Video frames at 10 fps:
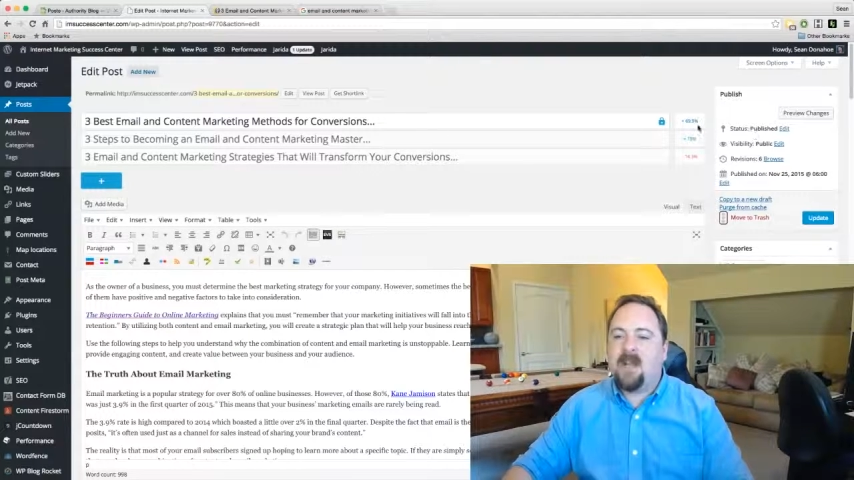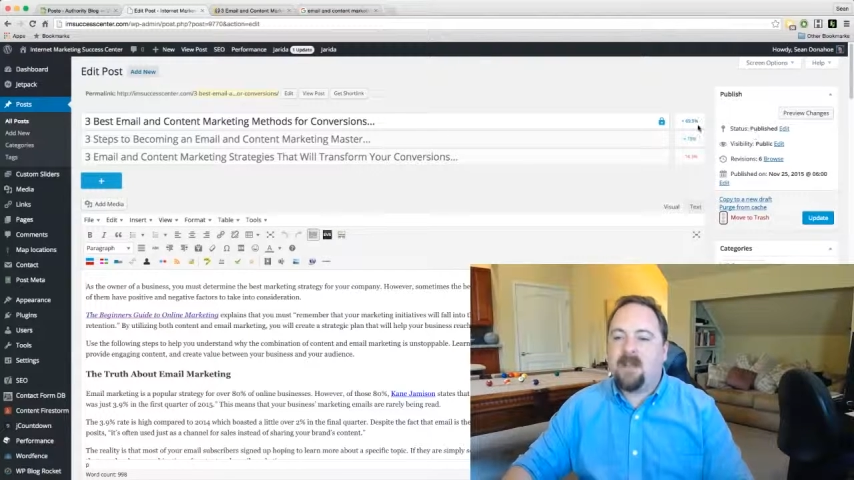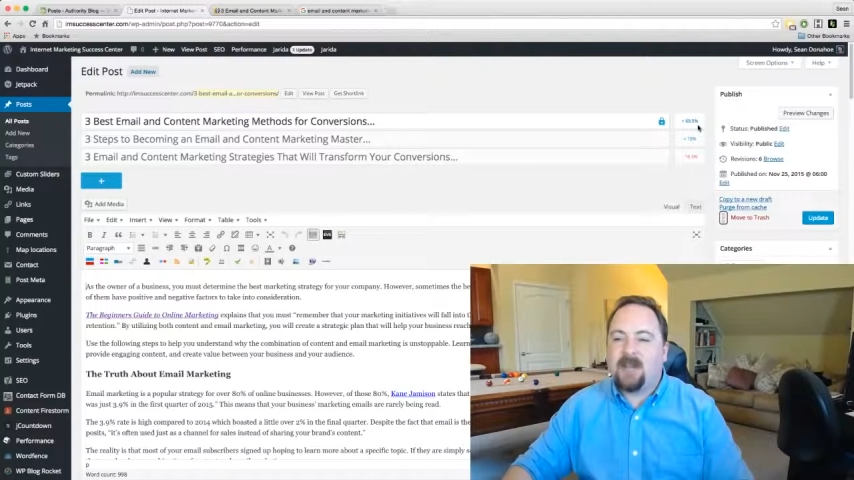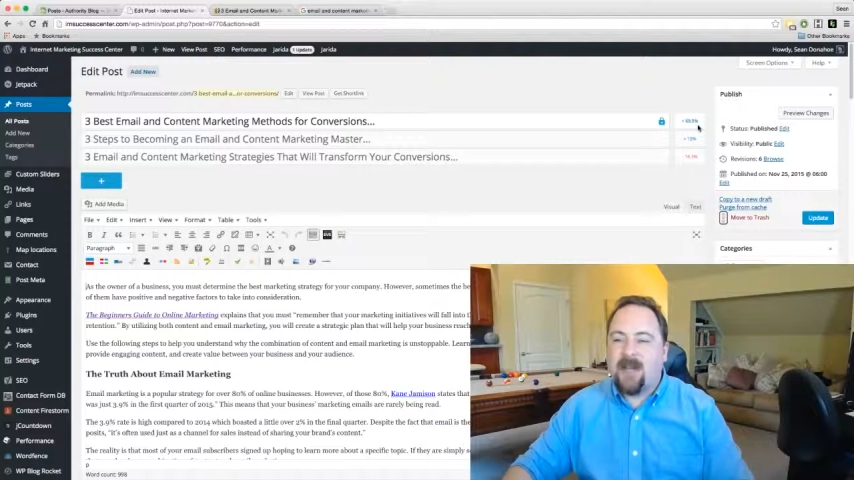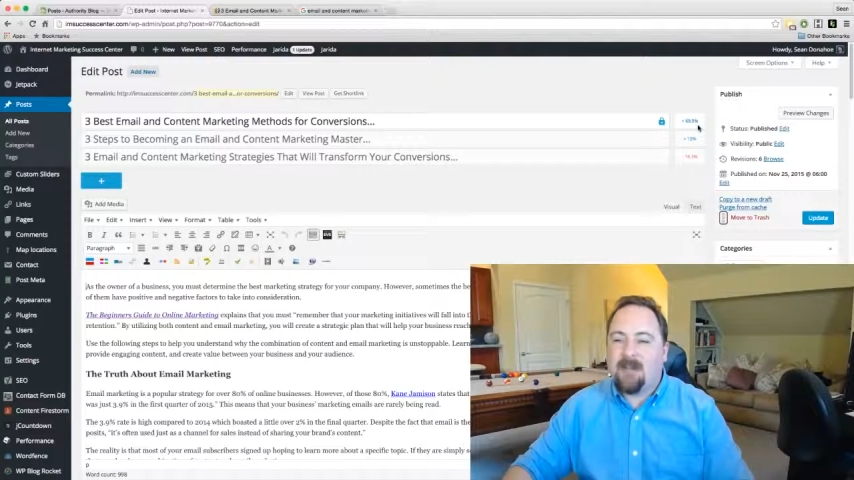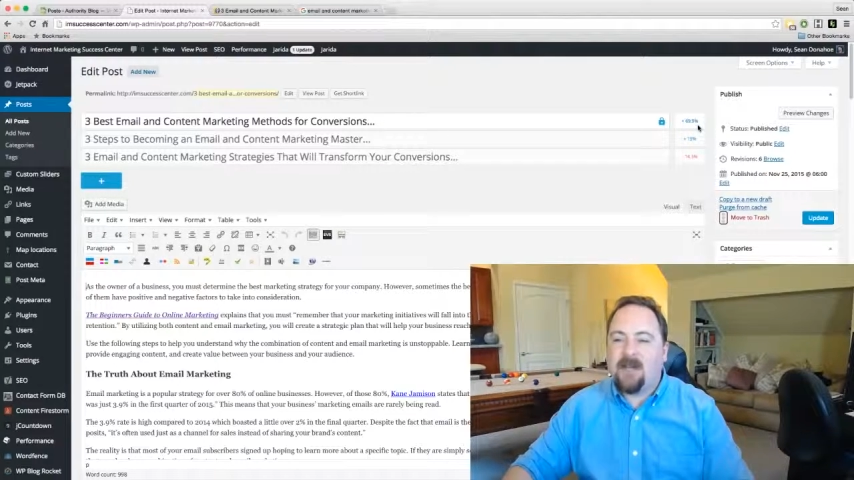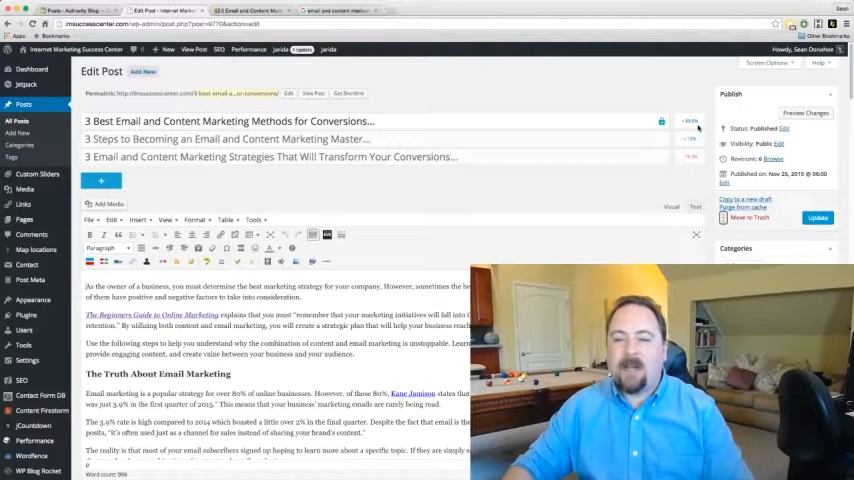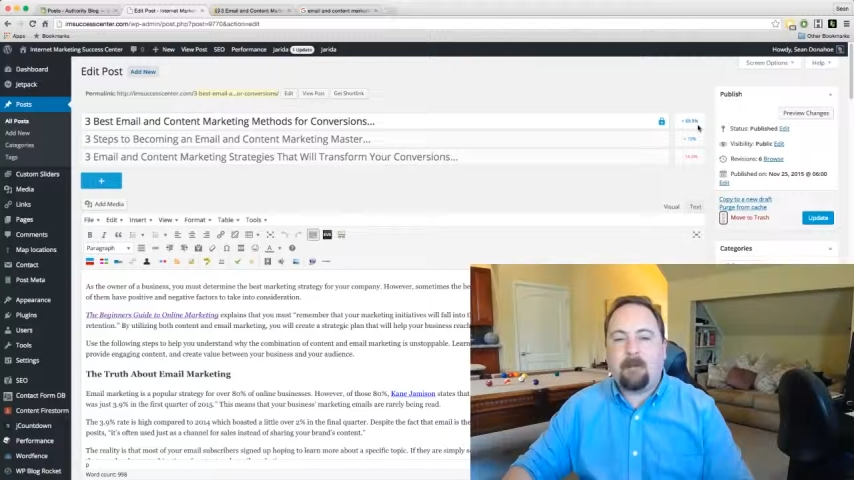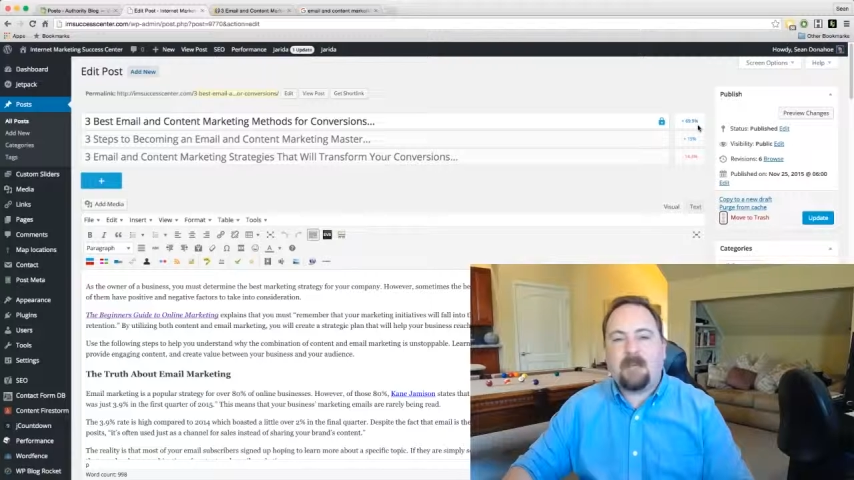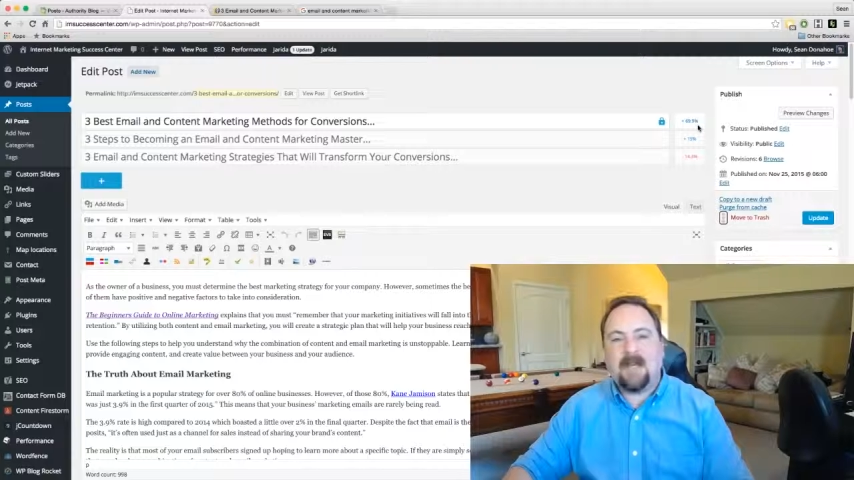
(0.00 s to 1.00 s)

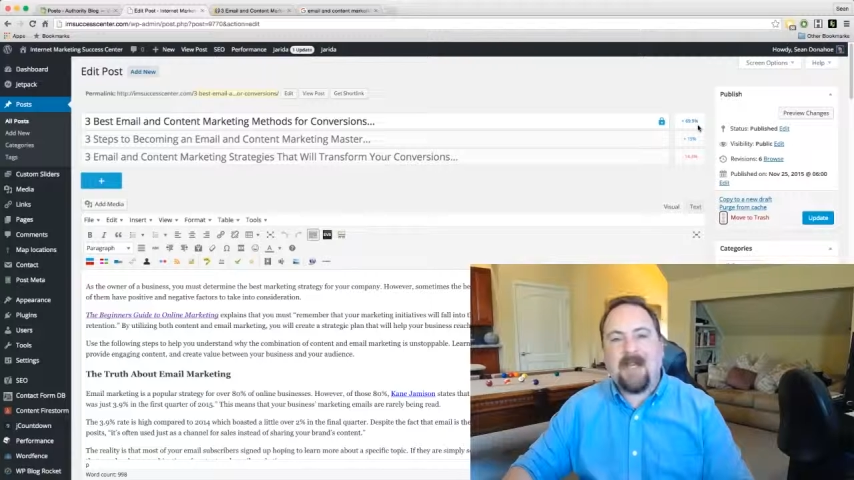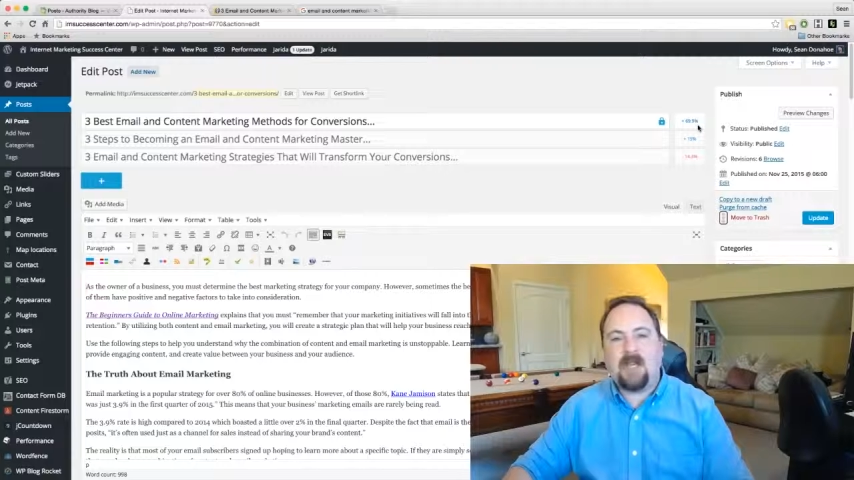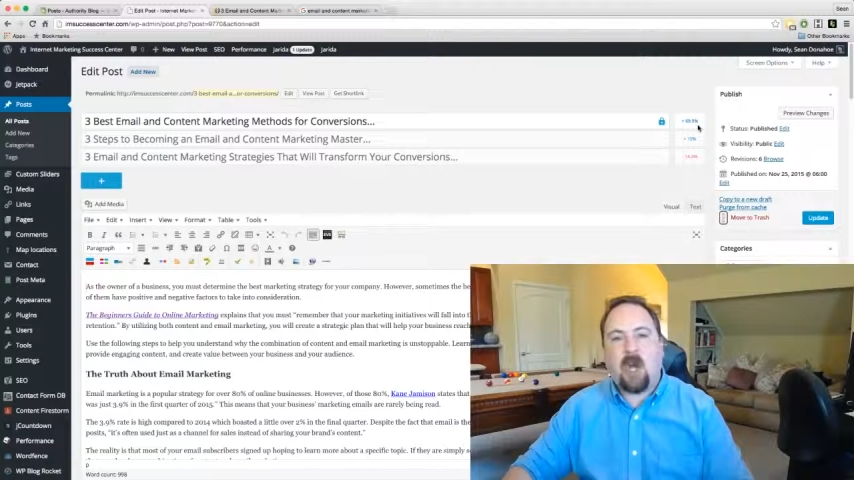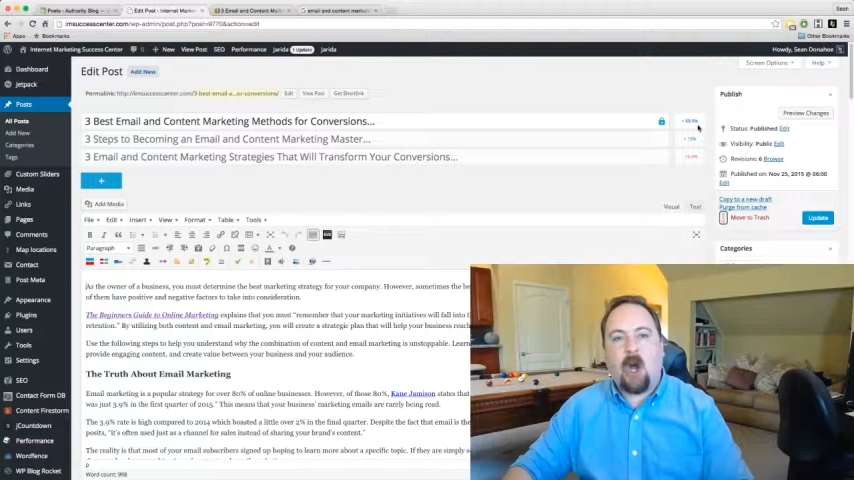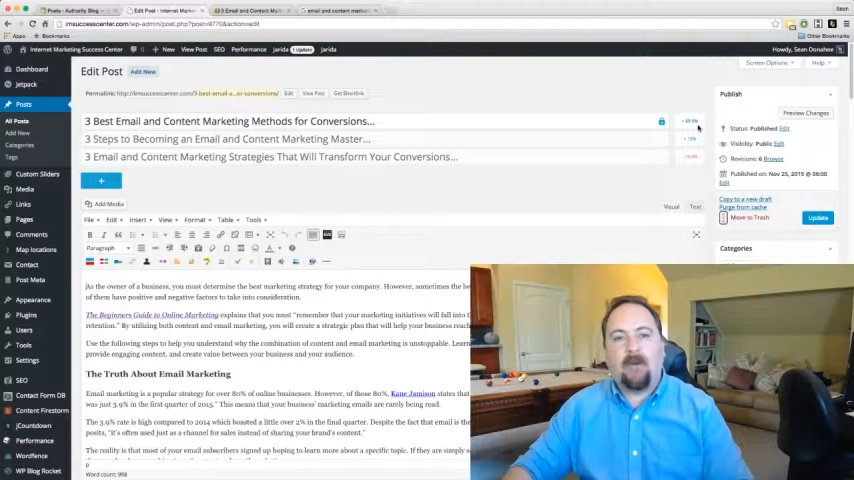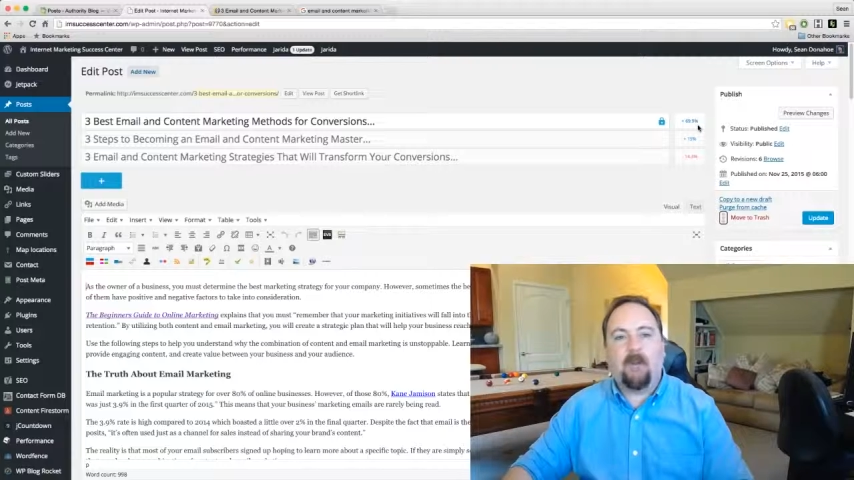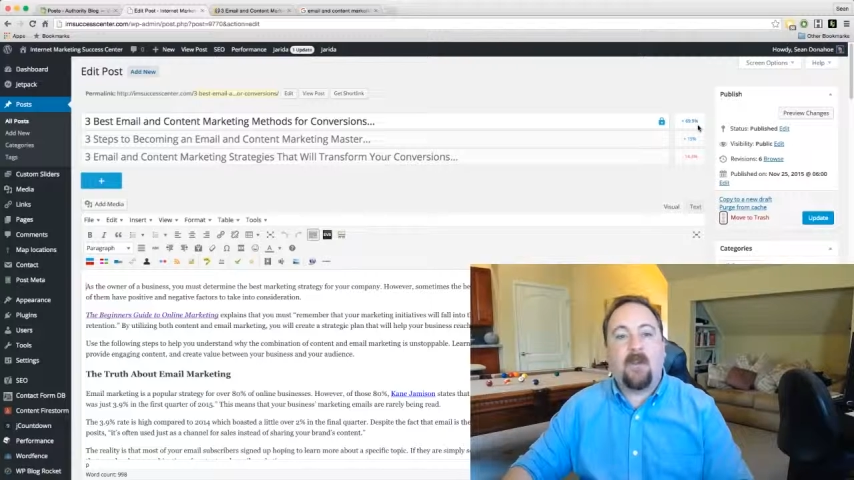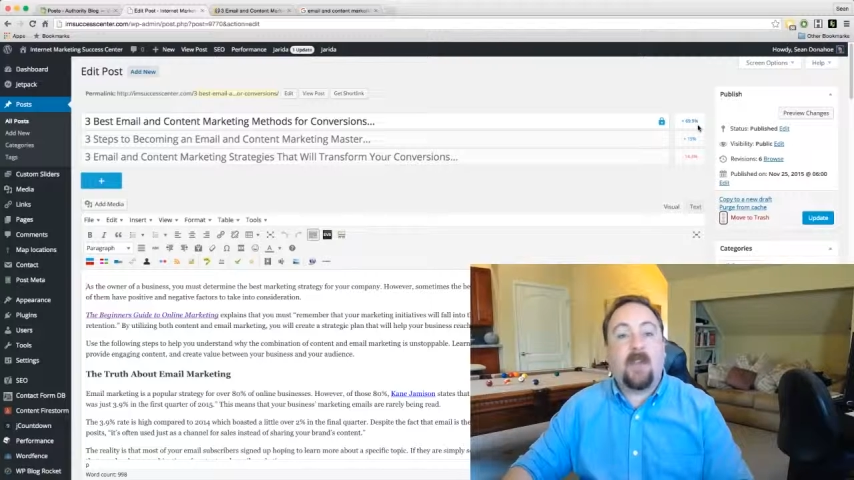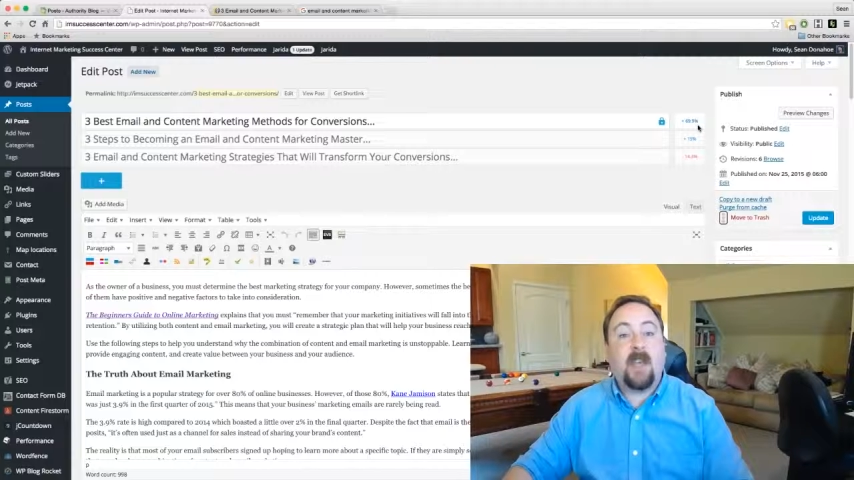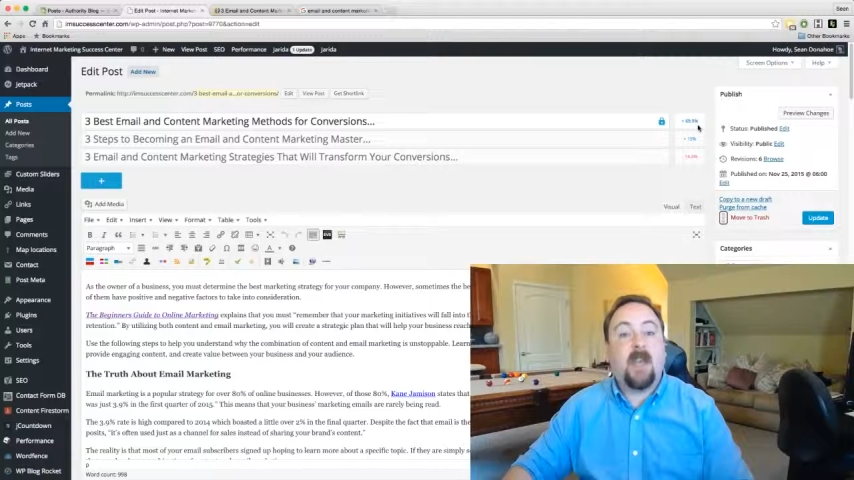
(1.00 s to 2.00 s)
70%
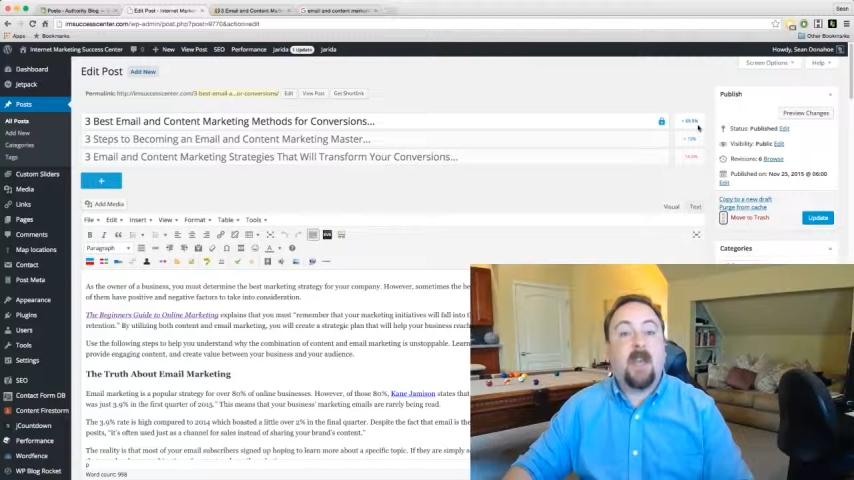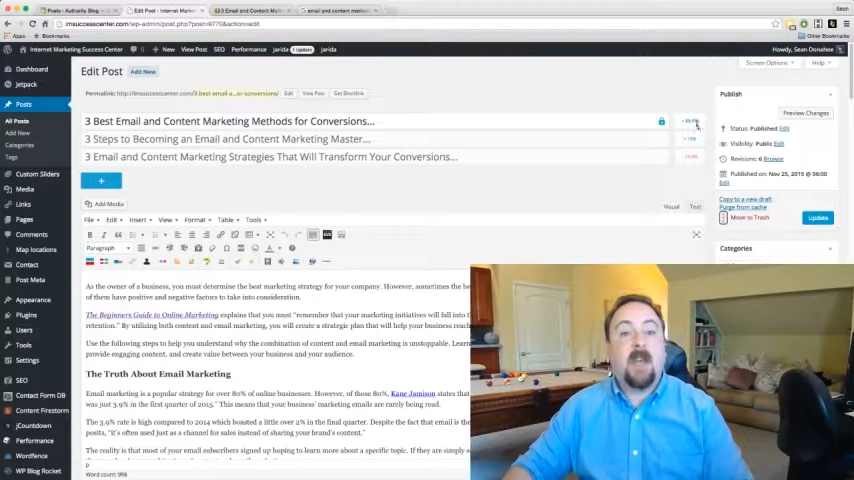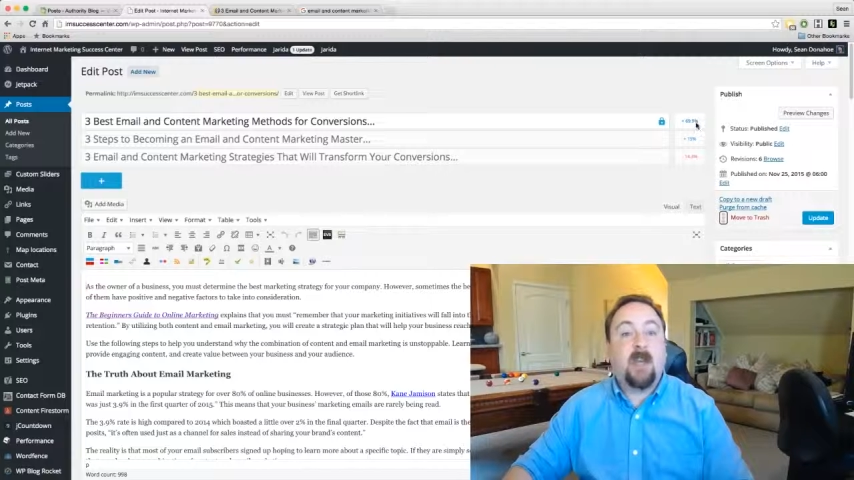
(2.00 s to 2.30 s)
of the